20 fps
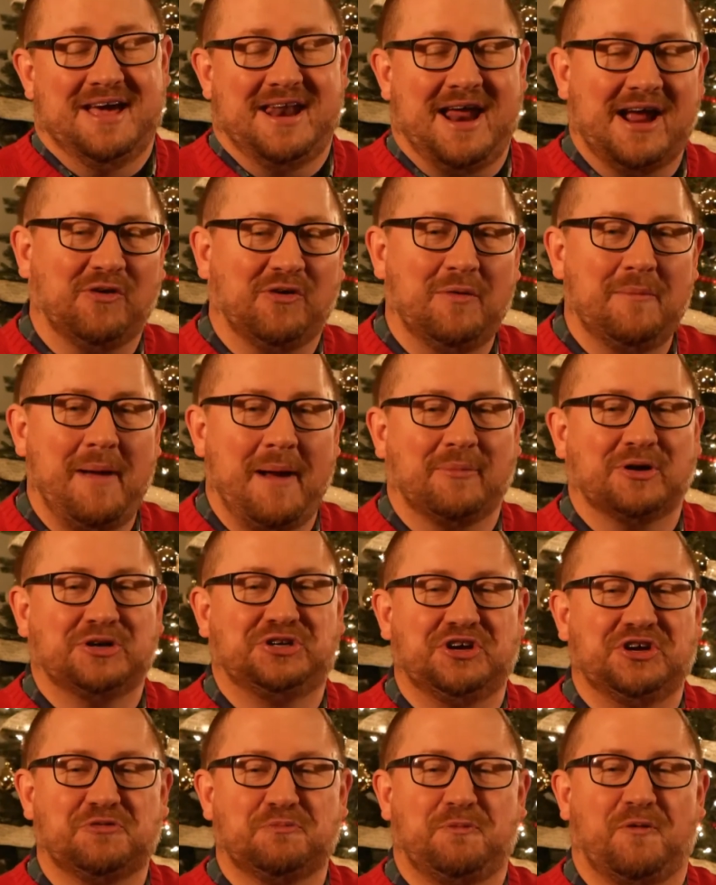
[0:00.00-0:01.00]
And I can remember
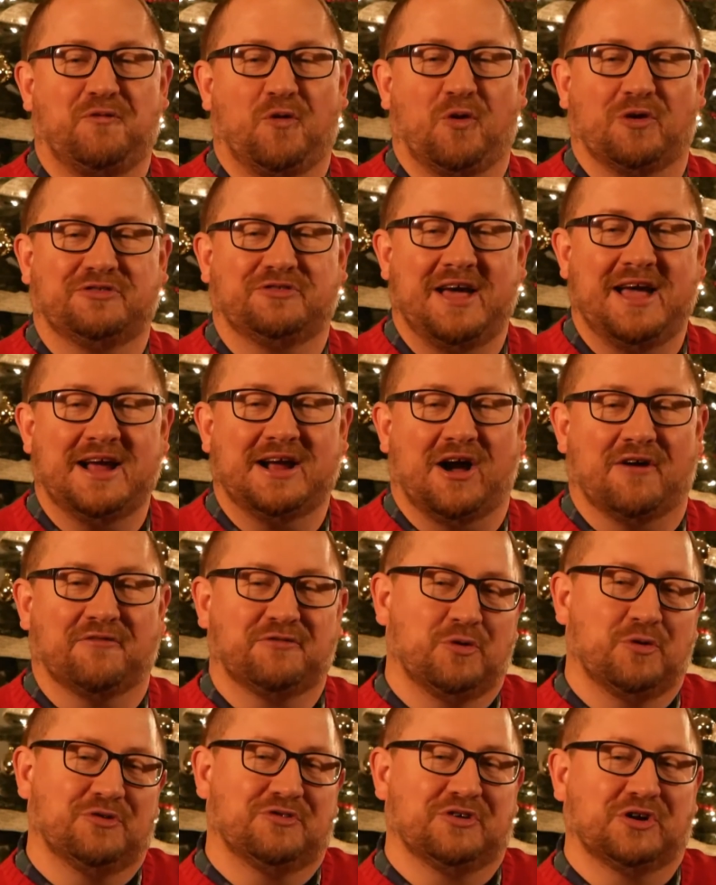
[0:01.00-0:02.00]
just before
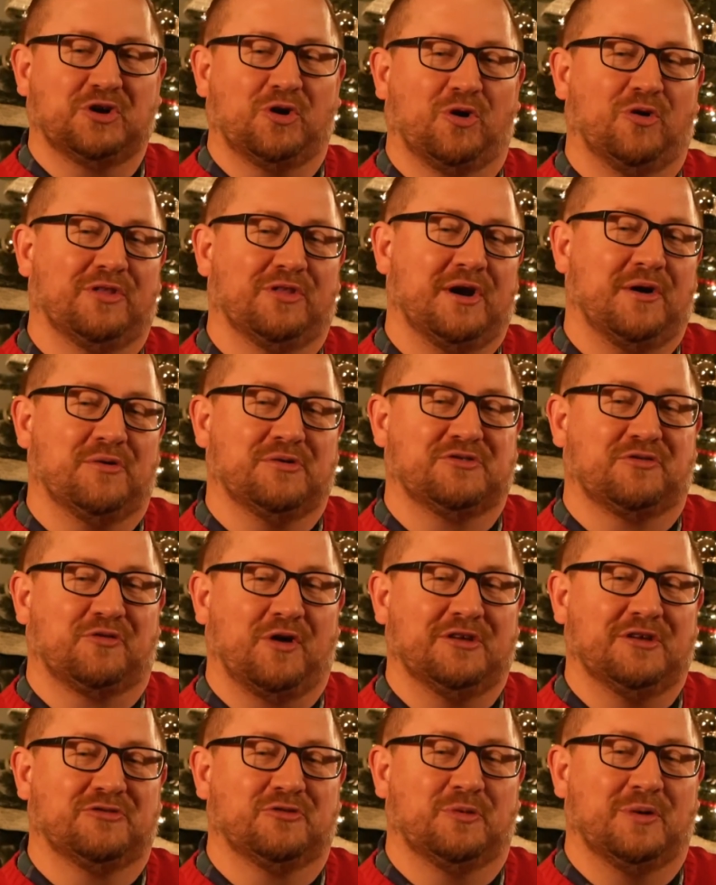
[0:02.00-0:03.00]
takeoff, there was a girl that I was
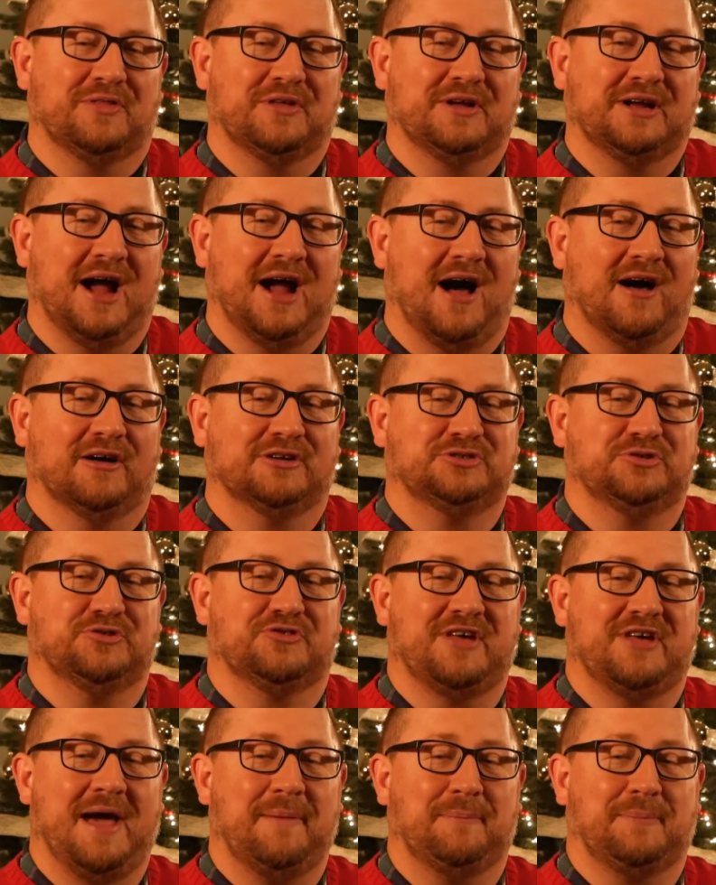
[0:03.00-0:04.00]
friends with in college who
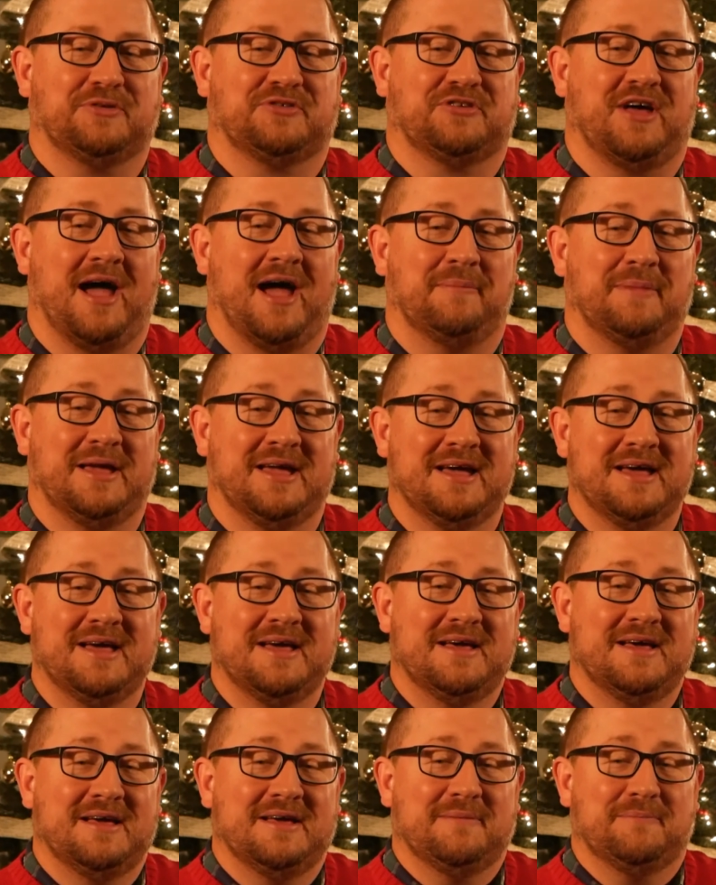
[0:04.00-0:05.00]
sat beside me,
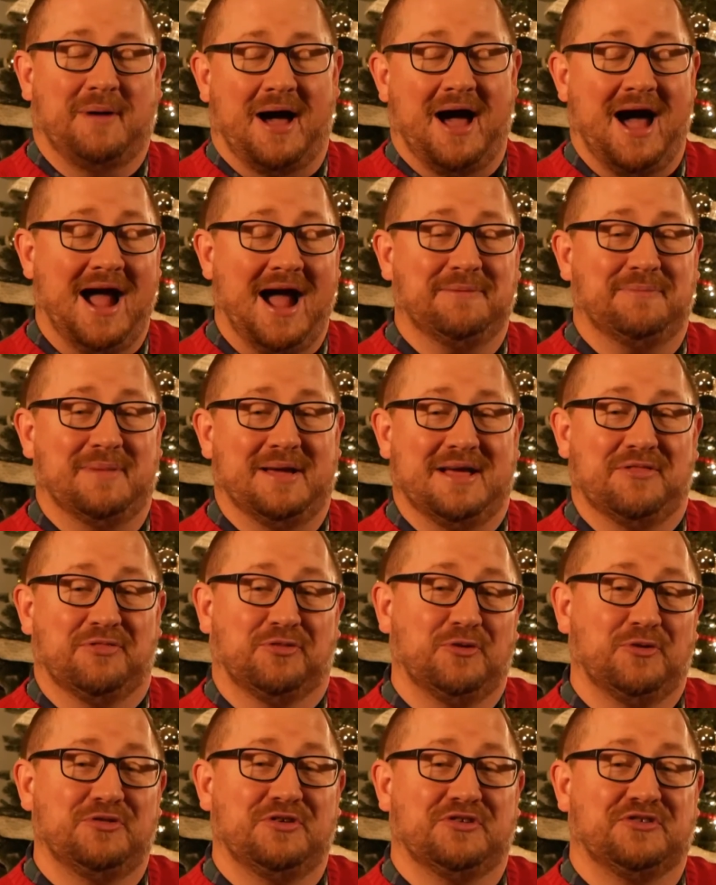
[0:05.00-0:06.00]
behind me,
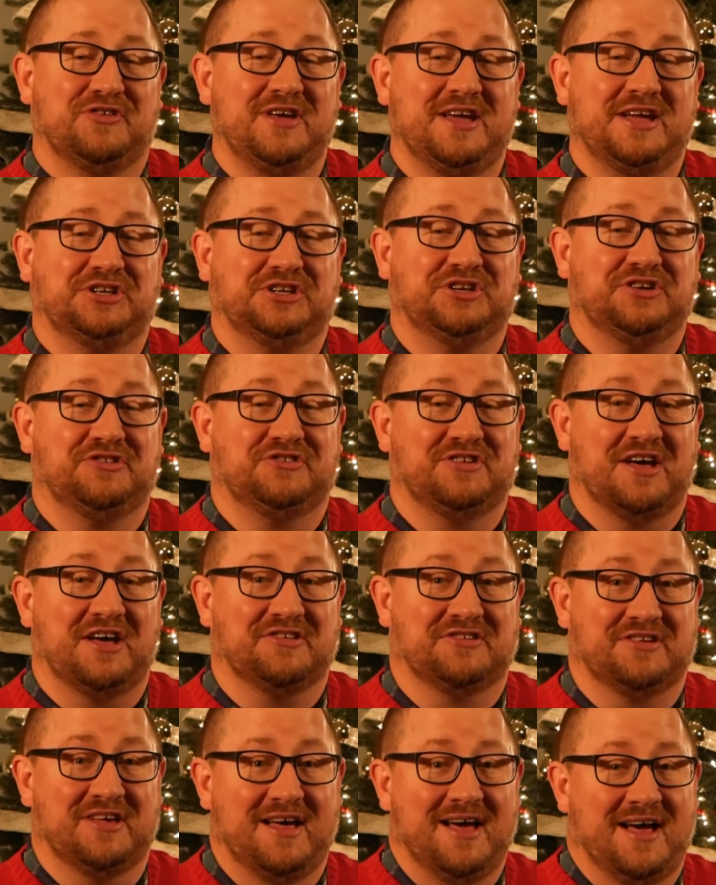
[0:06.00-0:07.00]
and through the seat, she
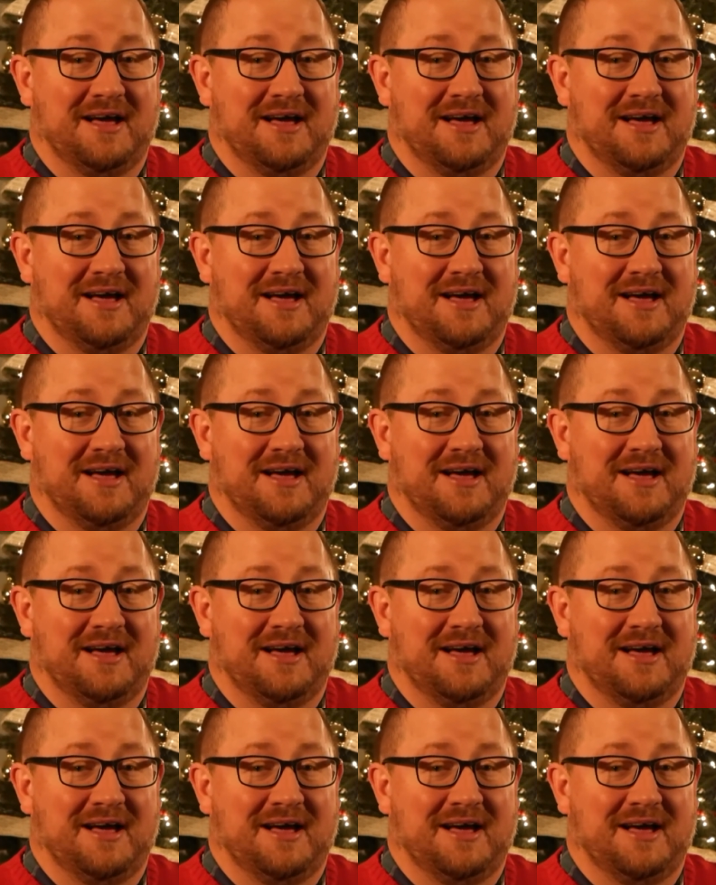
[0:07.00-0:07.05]
says,